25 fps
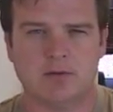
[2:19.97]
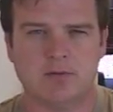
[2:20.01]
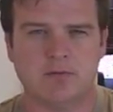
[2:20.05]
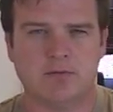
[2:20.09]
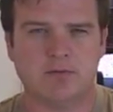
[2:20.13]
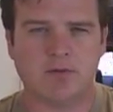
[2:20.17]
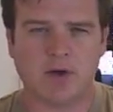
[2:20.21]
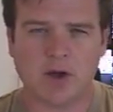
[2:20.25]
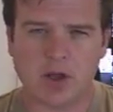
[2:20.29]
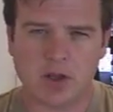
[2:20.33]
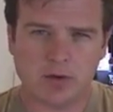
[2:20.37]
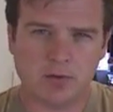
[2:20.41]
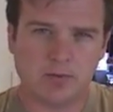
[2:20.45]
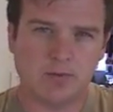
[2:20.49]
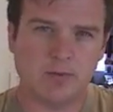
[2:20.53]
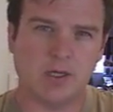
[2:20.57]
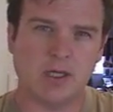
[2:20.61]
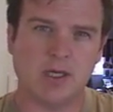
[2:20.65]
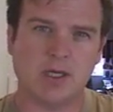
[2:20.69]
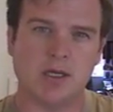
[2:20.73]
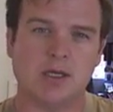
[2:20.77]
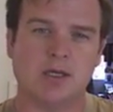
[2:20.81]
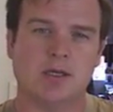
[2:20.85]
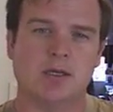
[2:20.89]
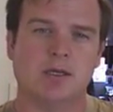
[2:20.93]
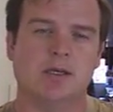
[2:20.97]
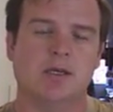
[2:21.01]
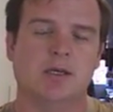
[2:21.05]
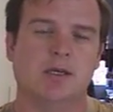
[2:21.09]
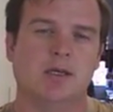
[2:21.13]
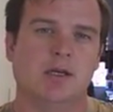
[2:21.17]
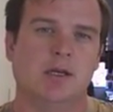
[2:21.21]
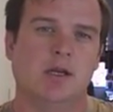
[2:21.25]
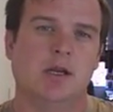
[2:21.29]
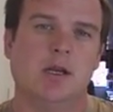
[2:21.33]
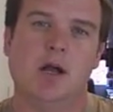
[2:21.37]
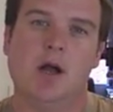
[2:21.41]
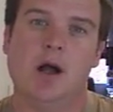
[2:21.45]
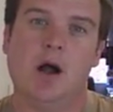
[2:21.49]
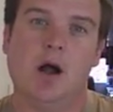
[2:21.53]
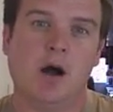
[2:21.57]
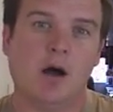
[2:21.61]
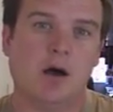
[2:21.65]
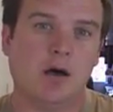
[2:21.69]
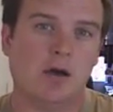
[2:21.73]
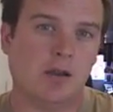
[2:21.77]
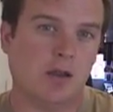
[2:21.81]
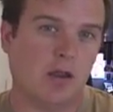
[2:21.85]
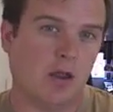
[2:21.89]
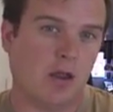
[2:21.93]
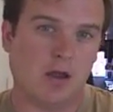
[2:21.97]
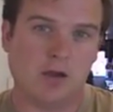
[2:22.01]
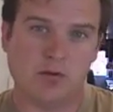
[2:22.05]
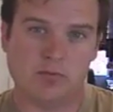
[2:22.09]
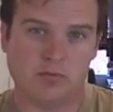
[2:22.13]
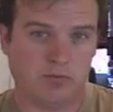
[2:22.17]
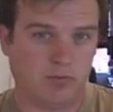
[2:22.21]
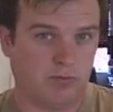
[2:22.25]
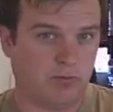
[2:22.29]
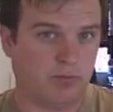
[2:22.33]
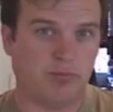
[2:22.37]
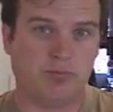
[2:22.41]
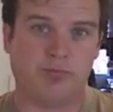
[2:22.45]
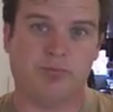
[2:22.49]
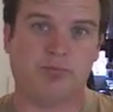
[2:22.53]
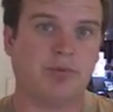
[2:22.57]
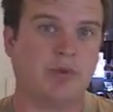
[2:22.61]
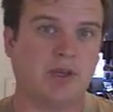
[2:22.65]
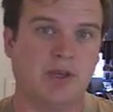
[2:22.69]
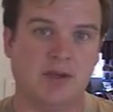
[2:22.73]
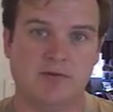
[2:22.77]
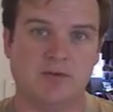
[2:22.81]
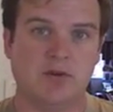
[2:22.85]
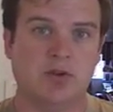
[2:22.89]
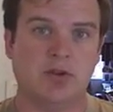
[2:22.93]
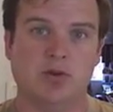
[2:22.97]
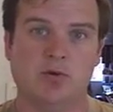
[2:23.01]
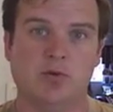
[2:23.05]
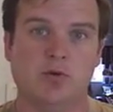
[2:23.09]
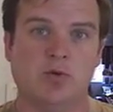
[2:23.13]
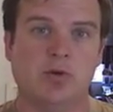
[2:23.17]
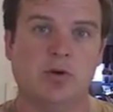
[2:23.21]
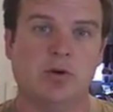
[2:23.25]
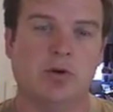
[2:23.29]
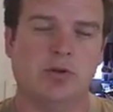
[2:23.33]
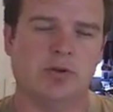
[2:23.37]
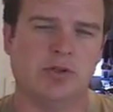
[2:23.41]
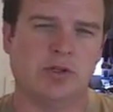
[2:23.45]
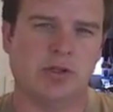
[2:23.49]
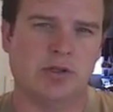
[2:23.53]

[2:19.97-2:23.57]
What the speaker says: Follow me, I'll give you the world.